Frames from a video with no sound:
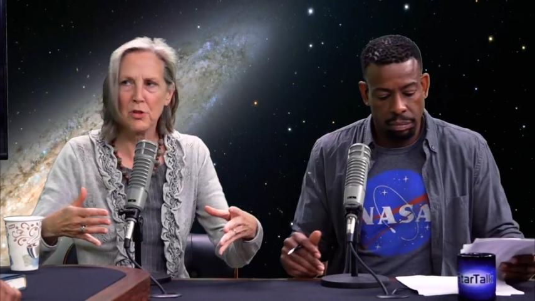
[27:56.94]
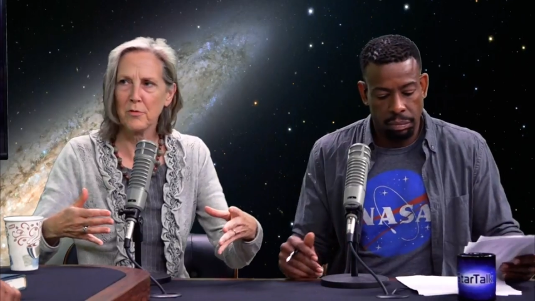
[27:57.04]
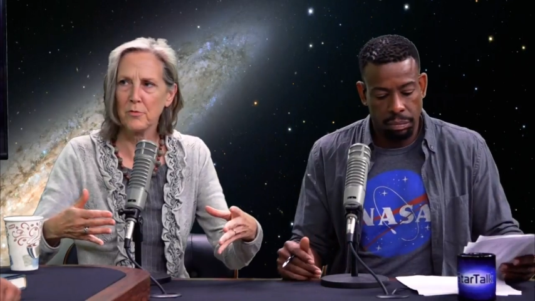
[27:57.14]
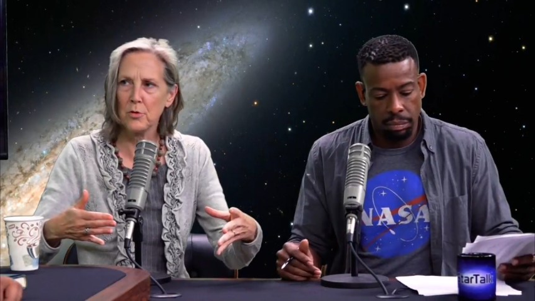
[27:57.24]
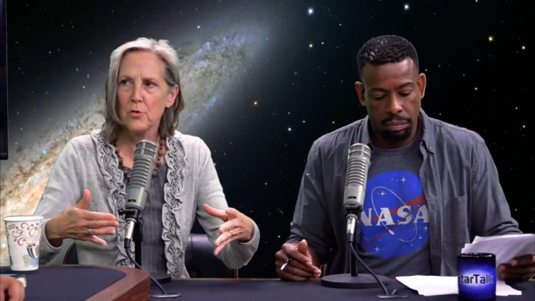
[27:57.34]

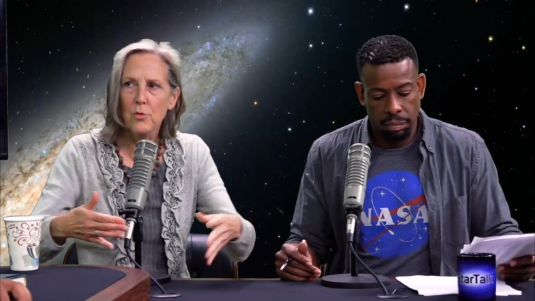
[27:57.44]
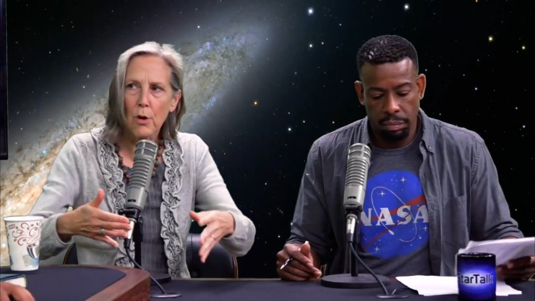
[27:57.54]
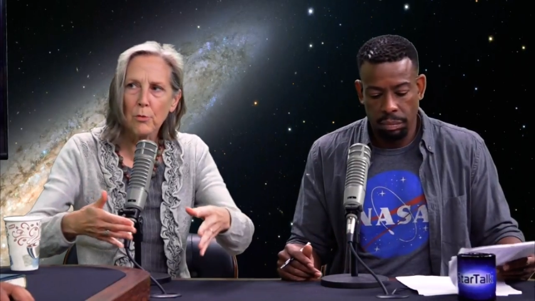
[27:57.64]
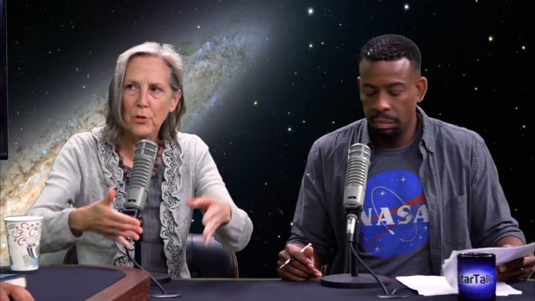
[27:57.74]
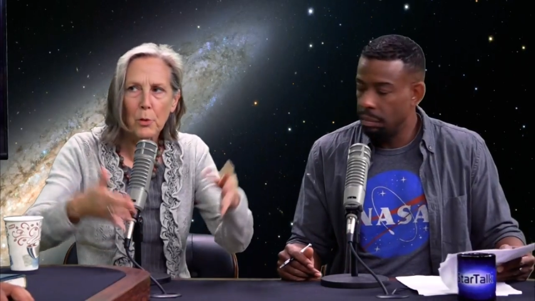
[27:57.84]
Speaker 1: of
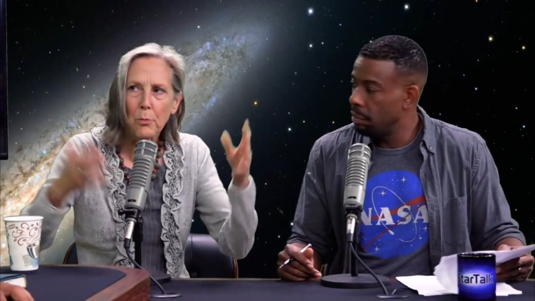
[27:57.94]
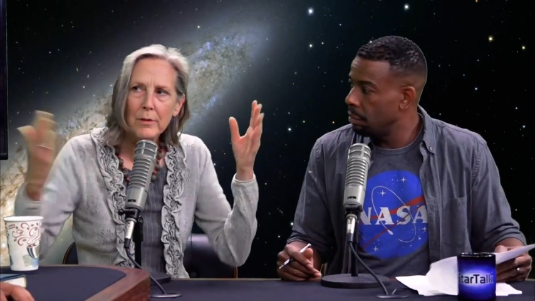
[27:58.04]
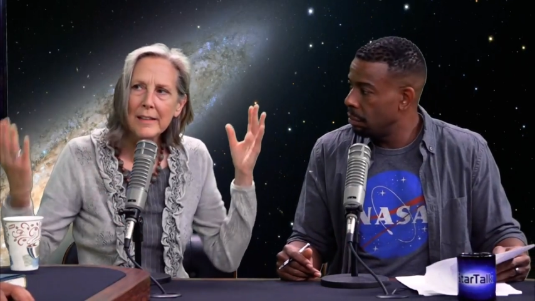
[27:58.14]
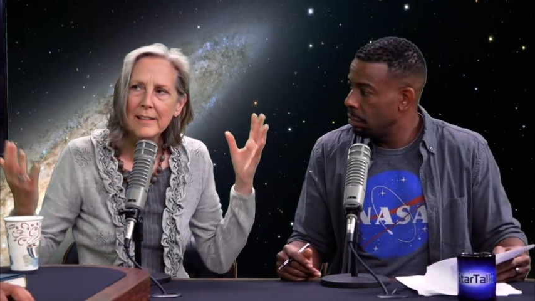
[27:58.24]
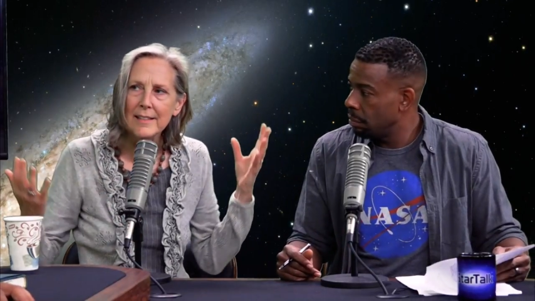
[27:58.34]
drones
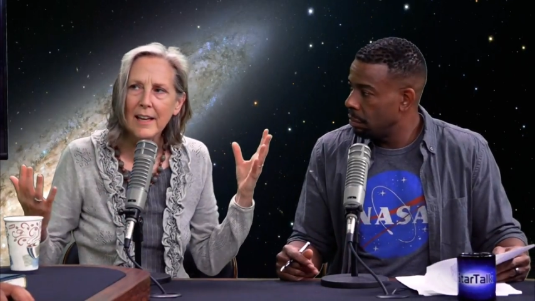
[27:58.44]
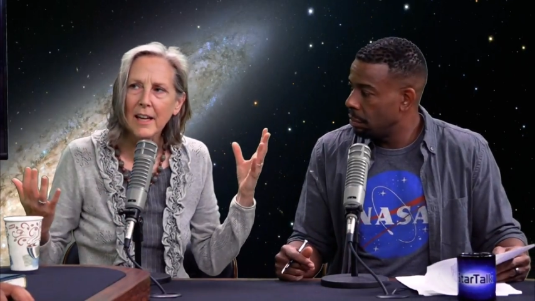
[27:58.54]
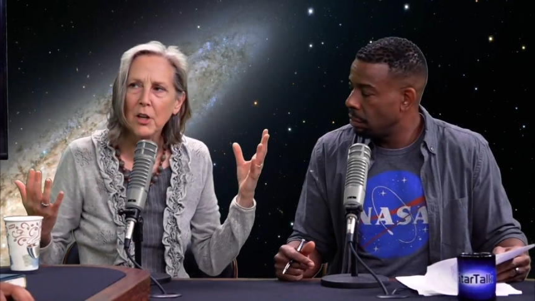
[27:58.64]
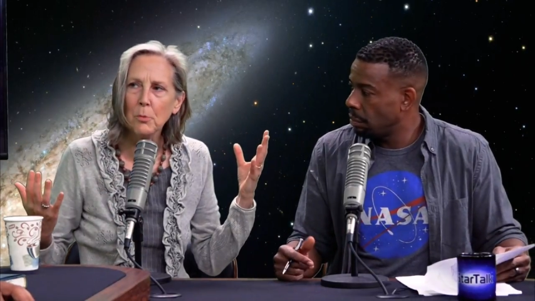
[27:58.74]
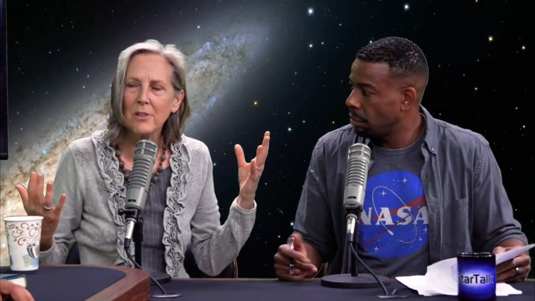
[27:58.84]
completely
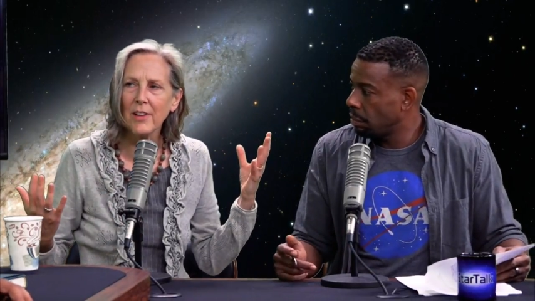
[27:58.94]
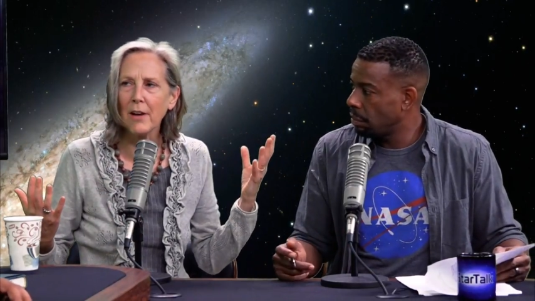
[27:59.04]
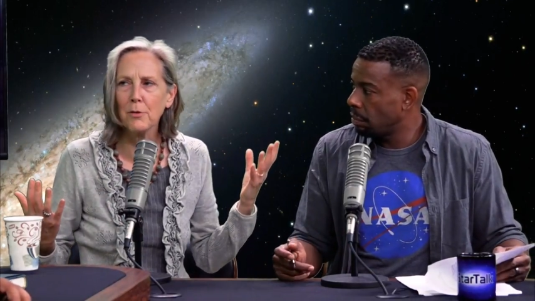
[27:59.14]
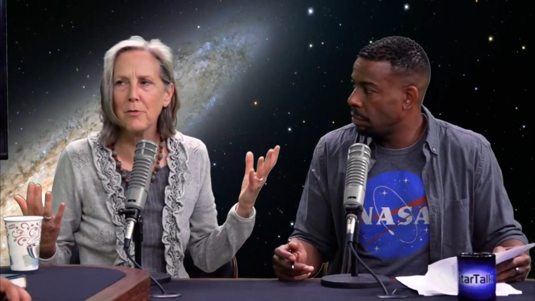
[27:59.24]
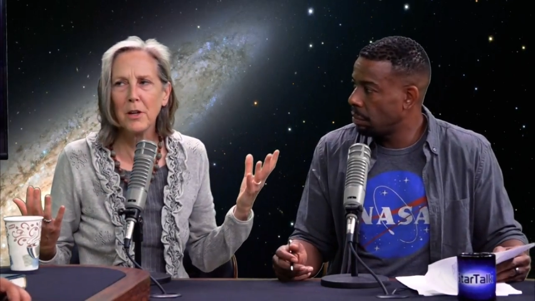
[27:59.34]
taking humans
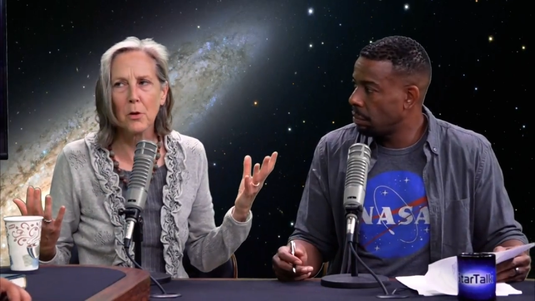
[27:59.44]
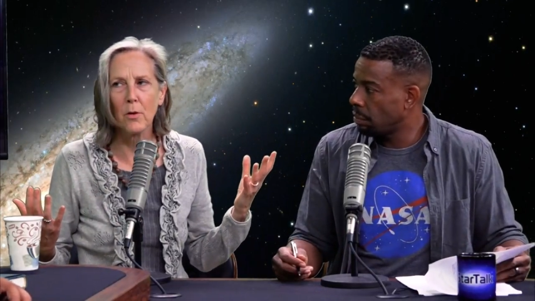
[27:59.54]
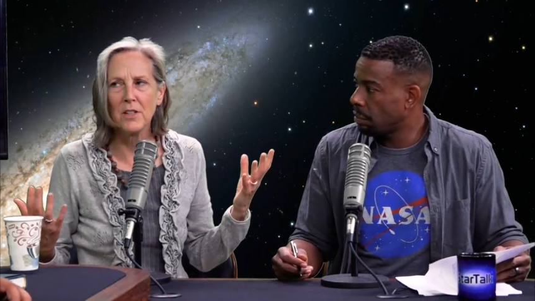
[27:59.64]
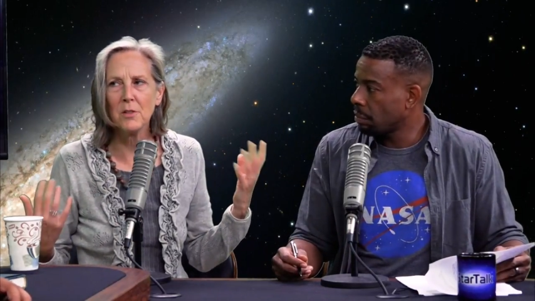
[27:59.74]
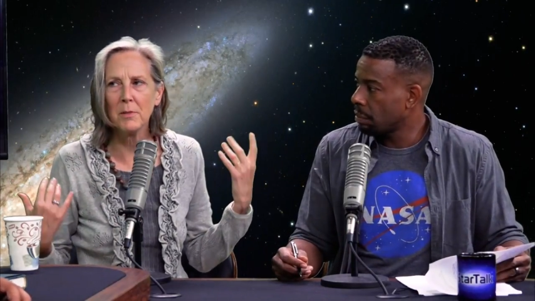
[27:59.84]
out of the
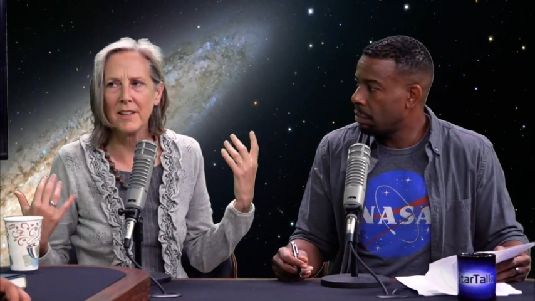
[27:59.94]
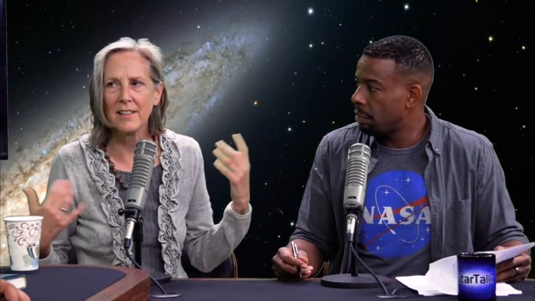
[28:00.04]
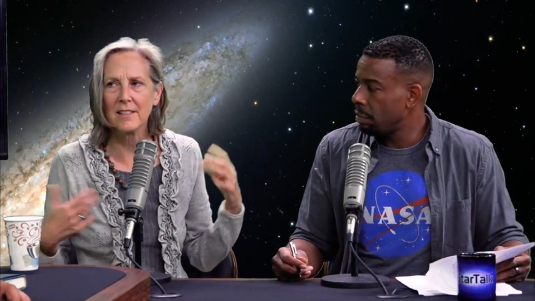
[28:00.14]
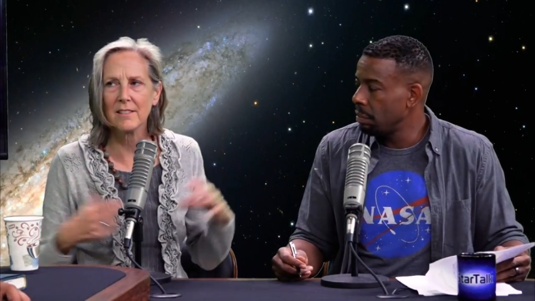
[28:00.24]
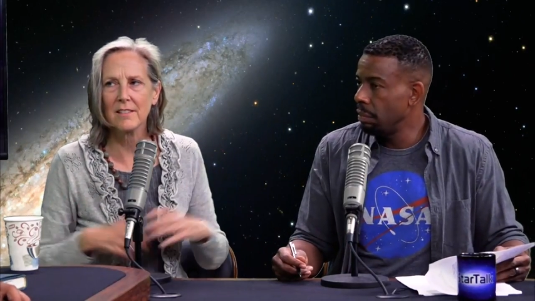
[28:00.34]
equation, but
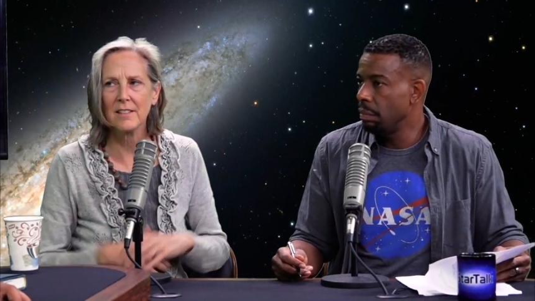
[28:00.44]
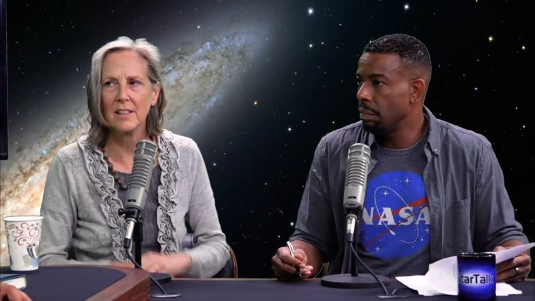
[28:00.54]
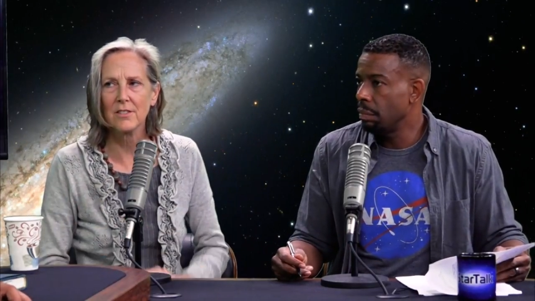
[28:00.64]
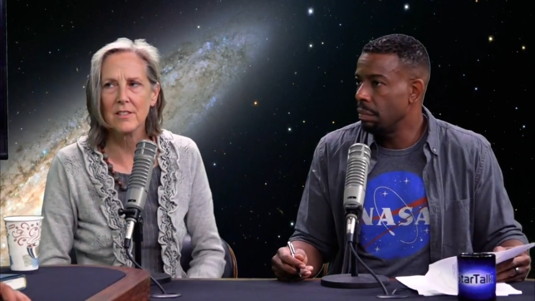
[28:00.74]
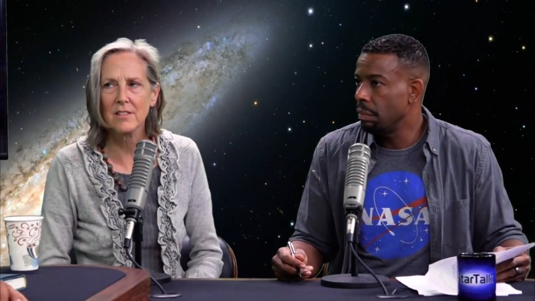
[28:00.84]
that's
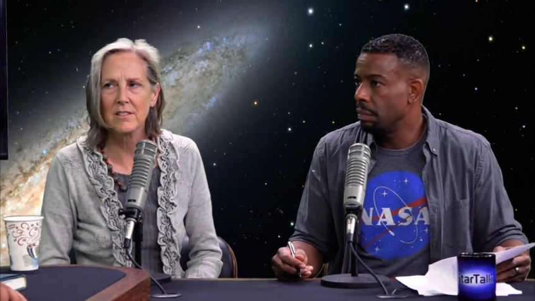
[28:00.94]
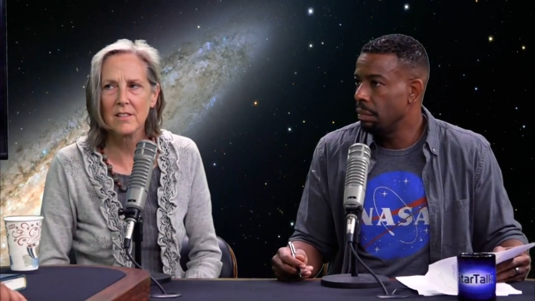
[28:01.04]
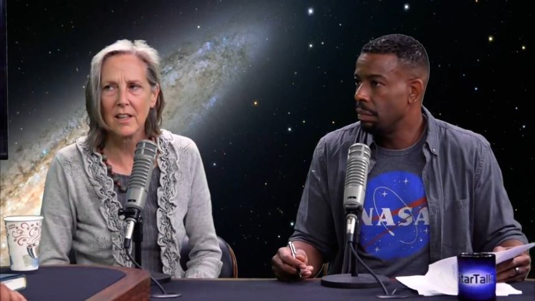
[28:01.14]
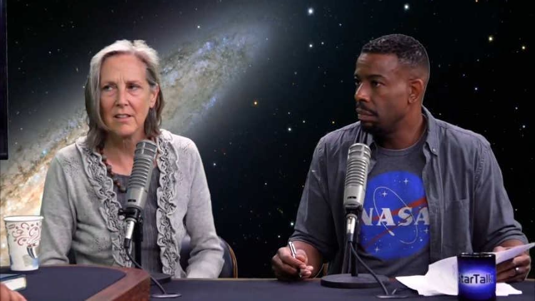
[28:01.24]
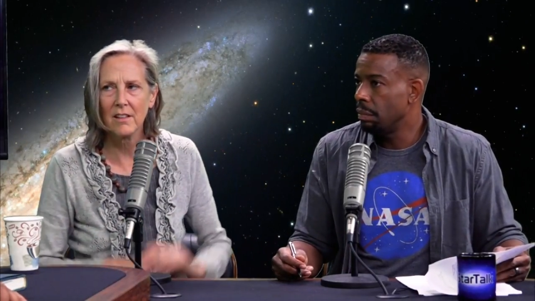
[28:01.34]
you know it's
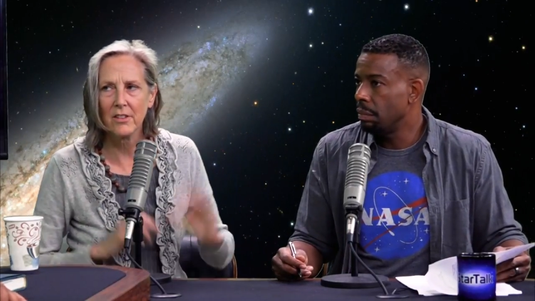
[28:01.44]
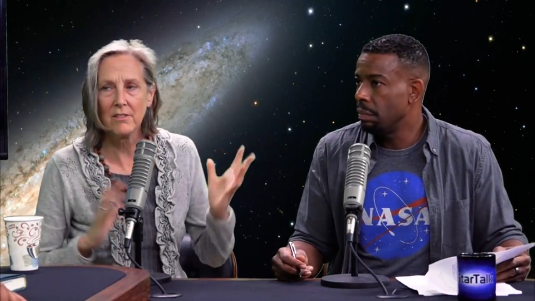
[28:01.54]
got other